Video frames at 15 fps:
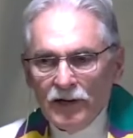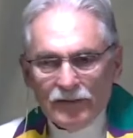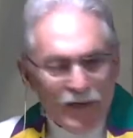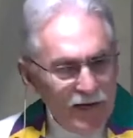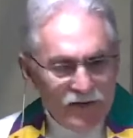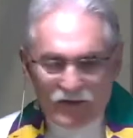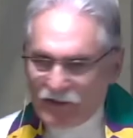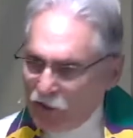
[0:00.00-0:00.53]

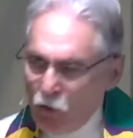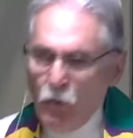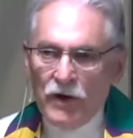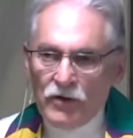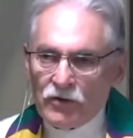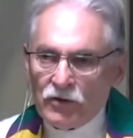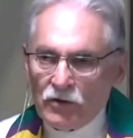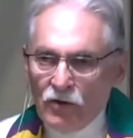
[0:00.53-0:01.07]
That's the
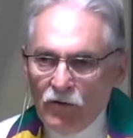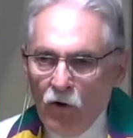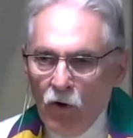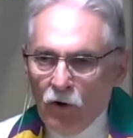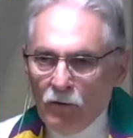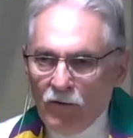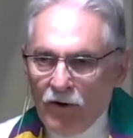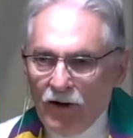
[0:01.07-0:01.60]
question of
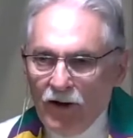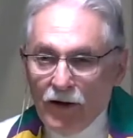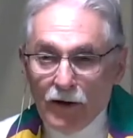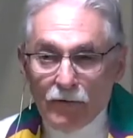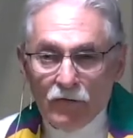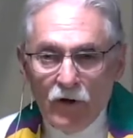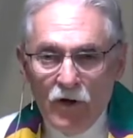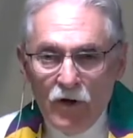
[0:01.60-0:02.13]
all of our
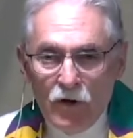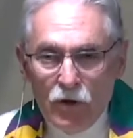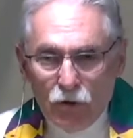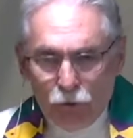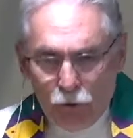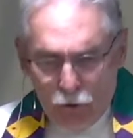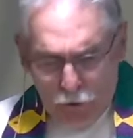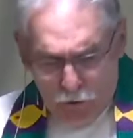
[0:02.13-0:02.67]
lives.
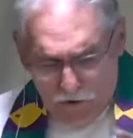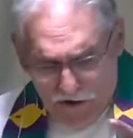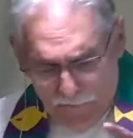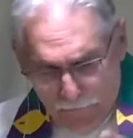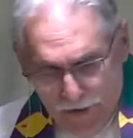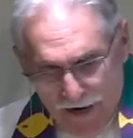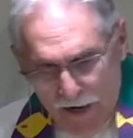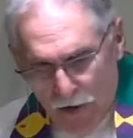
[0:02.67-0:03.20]
Do you
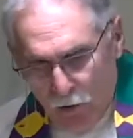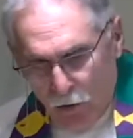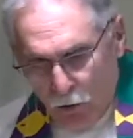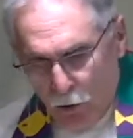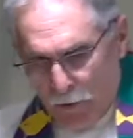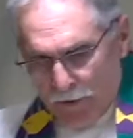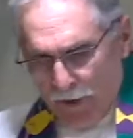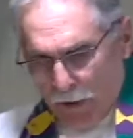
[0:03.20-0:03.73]
have power
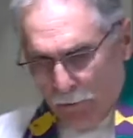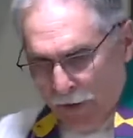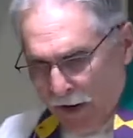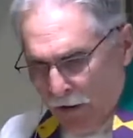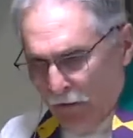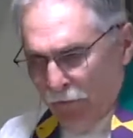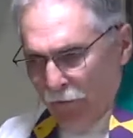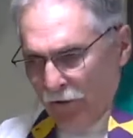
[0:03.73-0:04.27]
over that
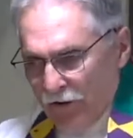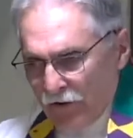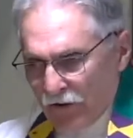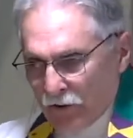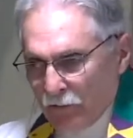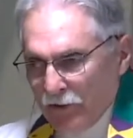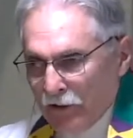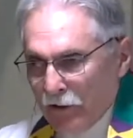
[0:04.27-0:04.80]
powerful
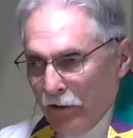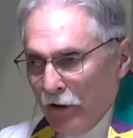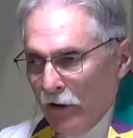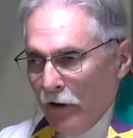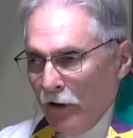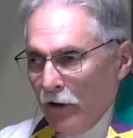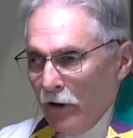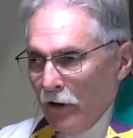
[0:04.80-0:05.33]
instrument,
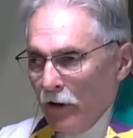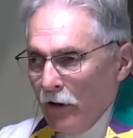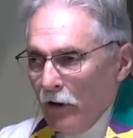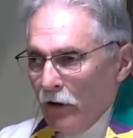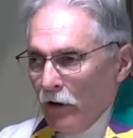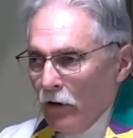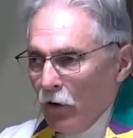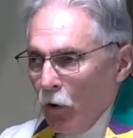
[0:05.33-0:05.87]

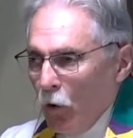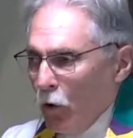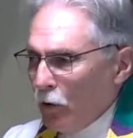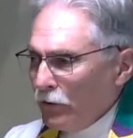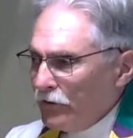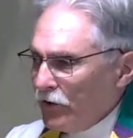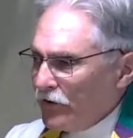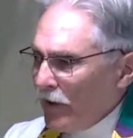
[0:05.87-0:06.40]

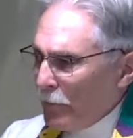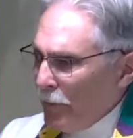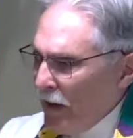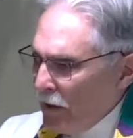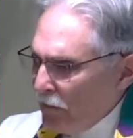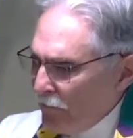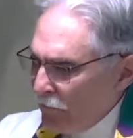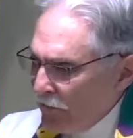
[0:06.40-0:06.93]
or does that
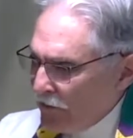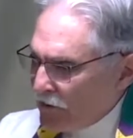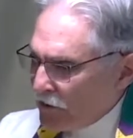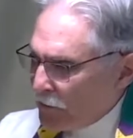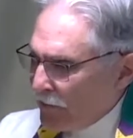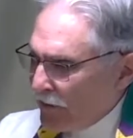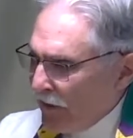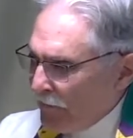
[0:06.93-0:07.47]
powerful
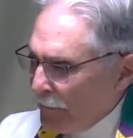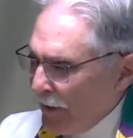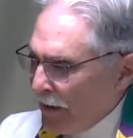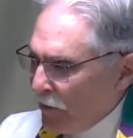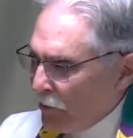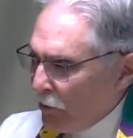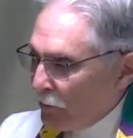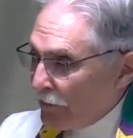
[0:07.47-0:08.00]
instrument have
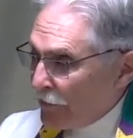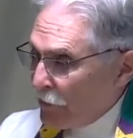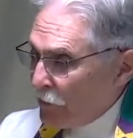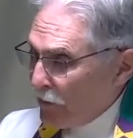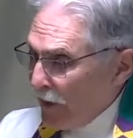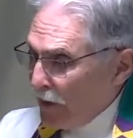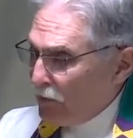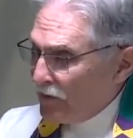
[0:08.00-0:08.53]
power over you?
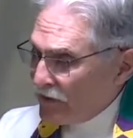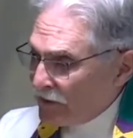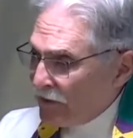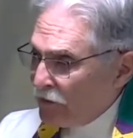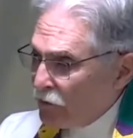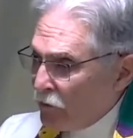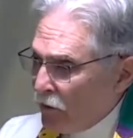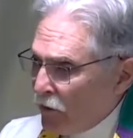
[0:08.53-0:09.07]
And I would say
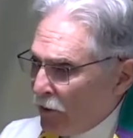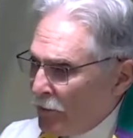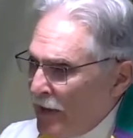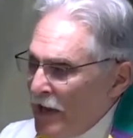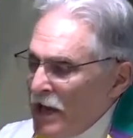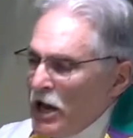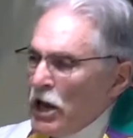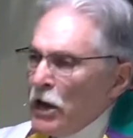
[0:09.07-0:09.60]
to all of them,
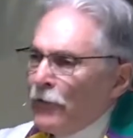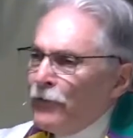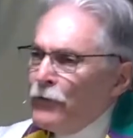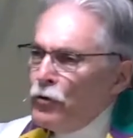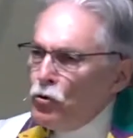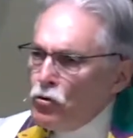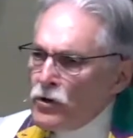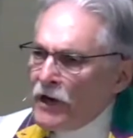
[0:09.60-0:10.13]
if
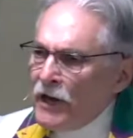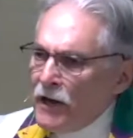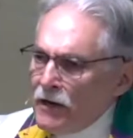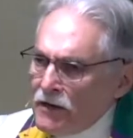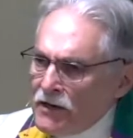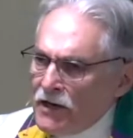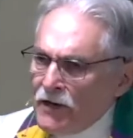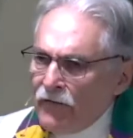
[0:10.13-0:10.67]
you
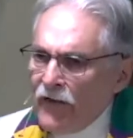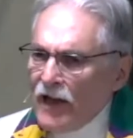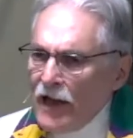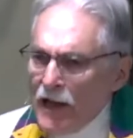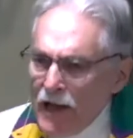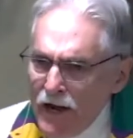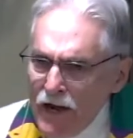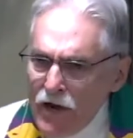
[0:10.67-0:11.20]
can't give
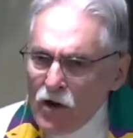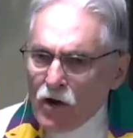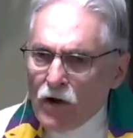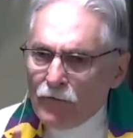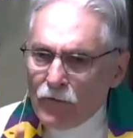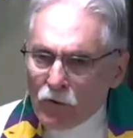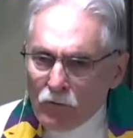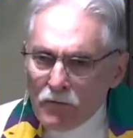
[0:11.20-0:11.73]
any
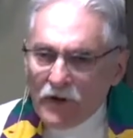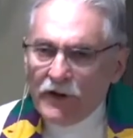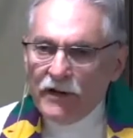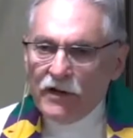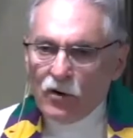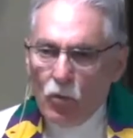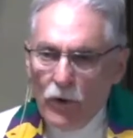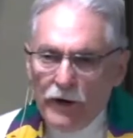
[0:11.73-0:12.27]
of your
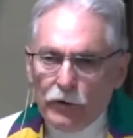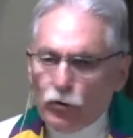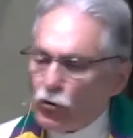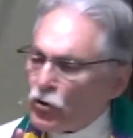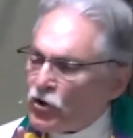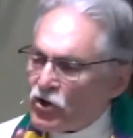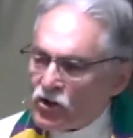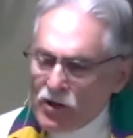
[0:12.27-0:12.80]
money away
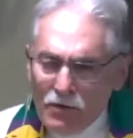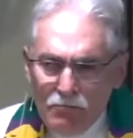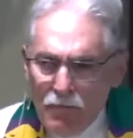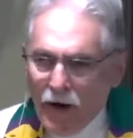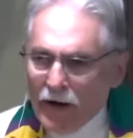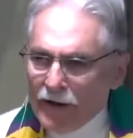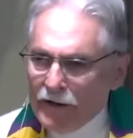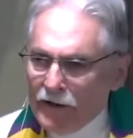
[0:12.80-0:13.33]
to
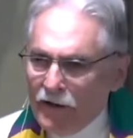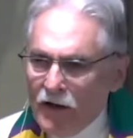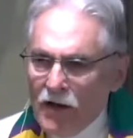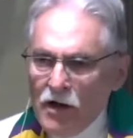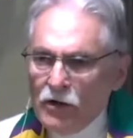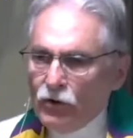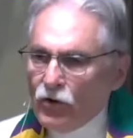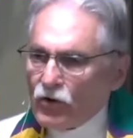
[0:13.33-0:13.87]
somebody,
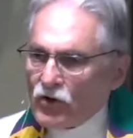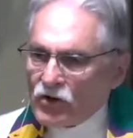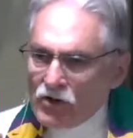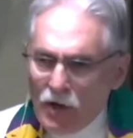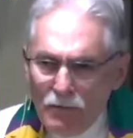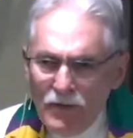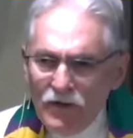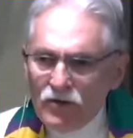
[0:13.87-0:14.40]
to
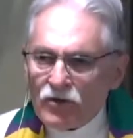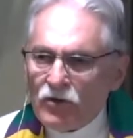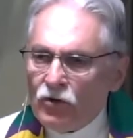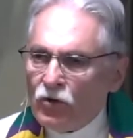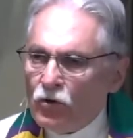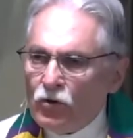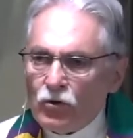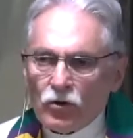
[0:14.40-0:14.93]
some
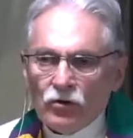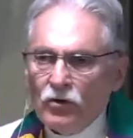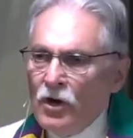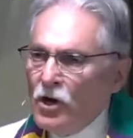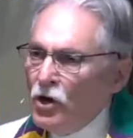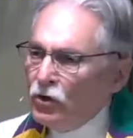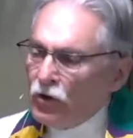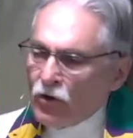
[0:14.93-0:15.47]
institution,
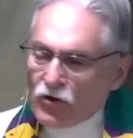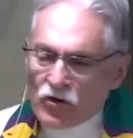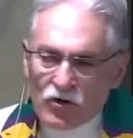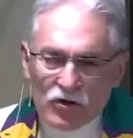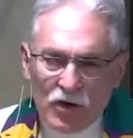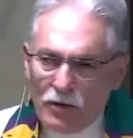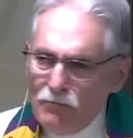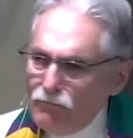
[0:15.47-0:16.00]
to
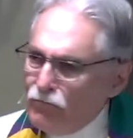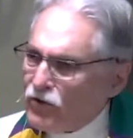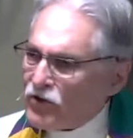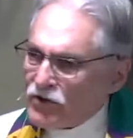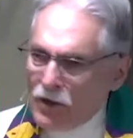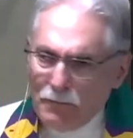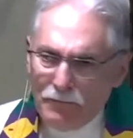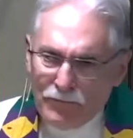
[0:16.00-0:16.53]
some,
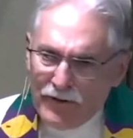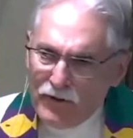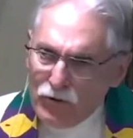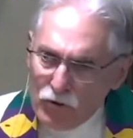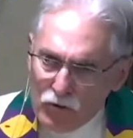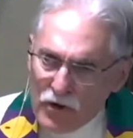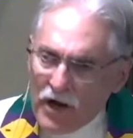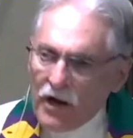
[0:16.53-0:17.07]
something
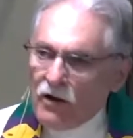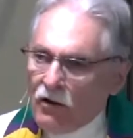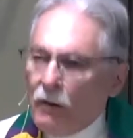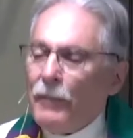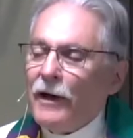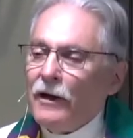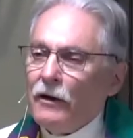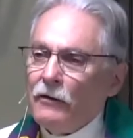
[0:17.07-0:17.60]
you care
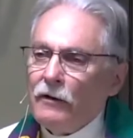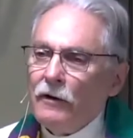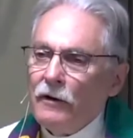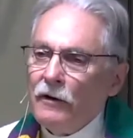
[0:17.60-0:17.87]
about,